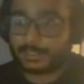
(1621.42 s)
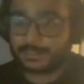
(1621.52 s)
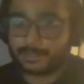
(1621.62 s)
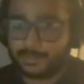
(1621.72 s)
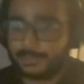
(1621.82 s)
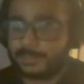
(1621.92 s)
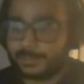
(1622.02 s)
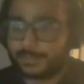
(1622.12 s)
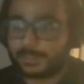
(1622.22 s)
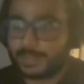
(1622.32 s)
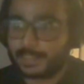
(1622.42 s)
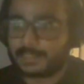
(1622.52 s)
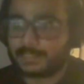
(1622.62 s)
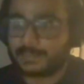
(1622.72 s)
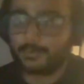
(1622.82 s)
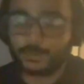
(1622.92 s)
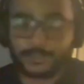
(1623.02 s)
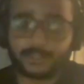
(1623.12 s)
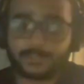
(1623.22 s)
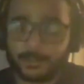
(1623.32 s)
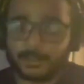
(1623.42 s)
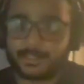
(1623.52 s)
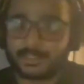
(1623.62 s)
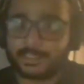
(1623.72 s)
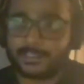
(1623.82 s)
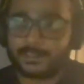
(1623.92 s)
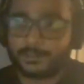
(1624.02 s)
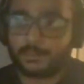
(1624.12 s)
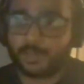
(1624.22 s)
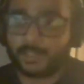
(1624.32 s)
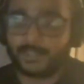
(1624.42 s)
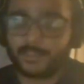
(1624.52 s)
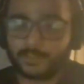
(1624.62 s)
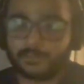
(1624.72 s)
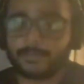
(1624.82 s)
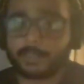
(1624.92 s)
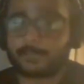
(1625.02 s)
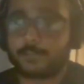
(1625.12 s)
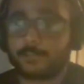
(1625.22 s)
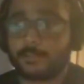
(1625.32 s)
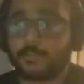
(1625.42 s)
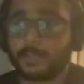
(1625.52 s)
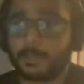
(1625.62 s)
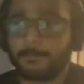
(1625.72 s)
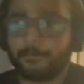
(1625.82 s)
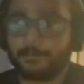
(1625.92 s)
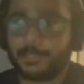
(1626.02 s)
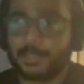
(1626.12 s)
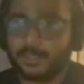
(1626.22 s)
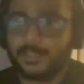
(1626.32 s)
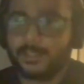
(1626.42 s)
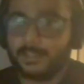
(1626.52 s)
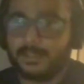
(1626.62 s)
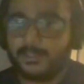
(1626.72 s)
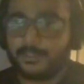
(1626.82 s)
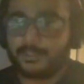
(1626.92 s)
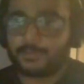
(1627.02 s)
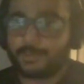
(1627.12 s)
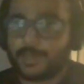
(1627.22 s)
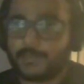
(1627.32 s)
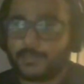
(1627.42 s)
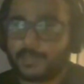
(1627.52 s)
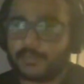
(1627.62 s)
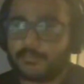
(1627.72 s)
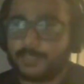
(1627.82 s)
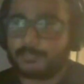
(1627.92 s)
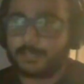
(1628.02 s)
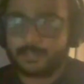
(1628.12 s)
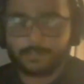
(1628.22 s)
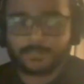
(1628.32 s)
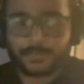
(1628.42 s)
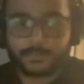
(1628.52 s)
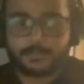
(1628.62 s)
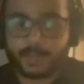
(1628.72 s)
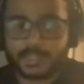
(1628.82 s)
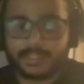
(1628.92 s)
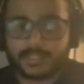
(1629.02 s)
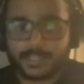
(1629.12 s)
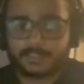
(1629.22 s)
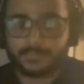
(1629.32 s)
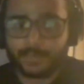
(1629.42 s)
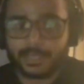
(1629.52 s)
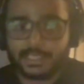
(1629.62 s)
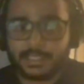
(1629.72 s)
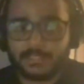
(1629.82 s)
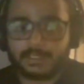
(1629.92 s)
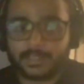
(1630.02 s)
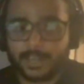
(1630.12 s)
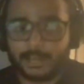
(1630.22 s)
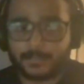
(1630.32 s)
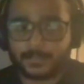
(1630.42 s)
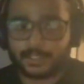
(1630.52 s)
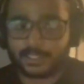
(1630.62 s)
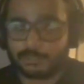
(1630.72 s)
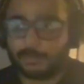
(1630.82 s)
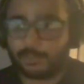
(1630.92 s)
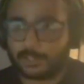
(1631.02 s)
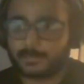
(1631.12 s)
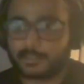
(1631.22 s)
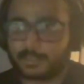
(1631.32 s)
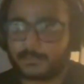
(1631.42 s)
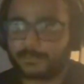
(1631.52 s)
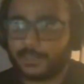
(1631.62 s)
it? And most importantly, why are you fit for the role? So if you aim to dive deeper, find as many gaps as possible,